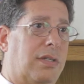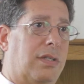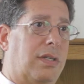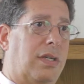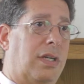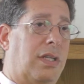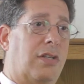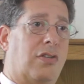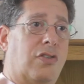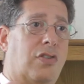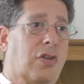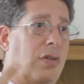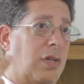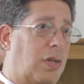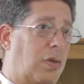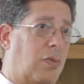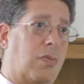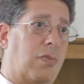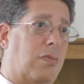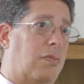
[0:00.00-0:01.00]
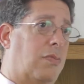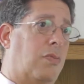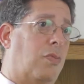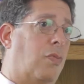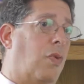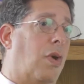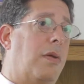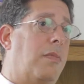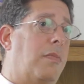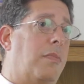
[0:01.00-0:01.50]
and there's only
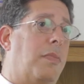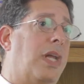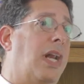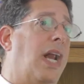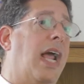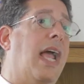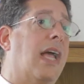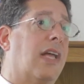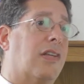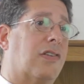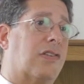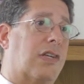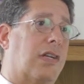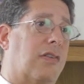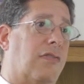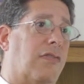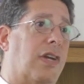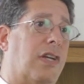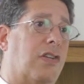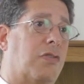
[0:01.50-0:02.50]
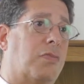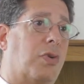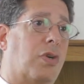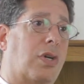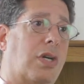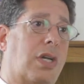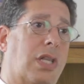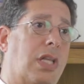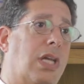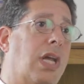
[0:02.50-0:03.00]
one bid ask in
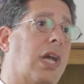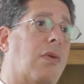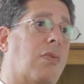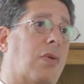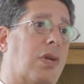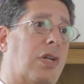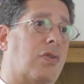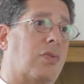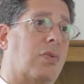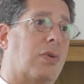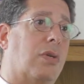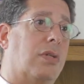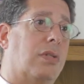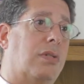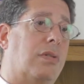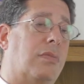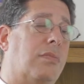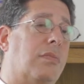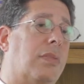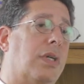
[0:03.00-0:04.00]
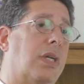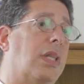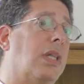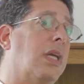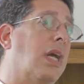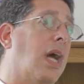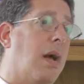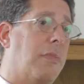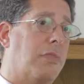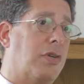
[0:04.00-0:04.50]
Facebook in the equities world. But in
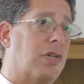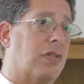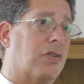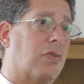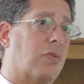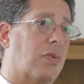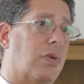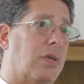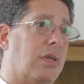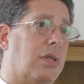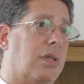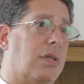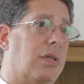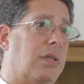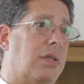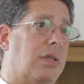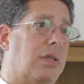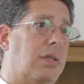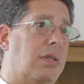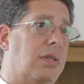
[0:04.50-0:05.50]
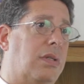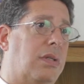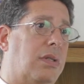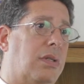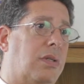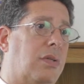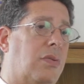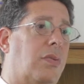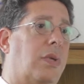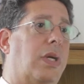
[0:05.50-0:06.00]
the options world,
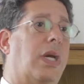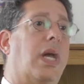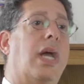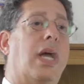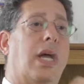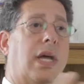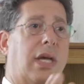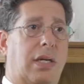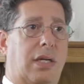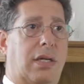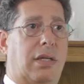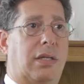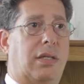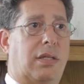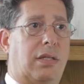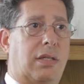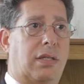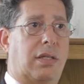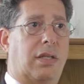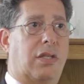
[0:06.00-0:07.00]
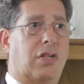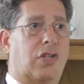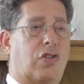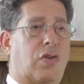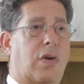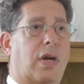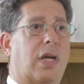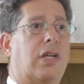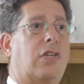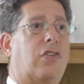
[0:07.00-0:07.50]
we had the
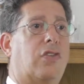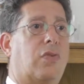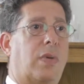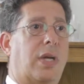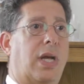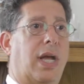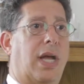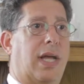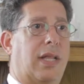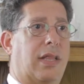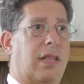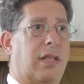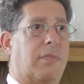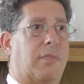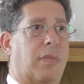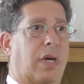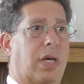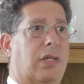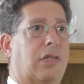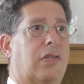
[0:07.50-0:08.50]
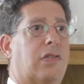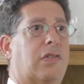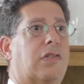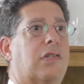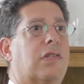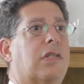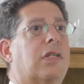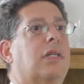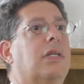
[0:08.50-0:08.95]
strikes, we had the months,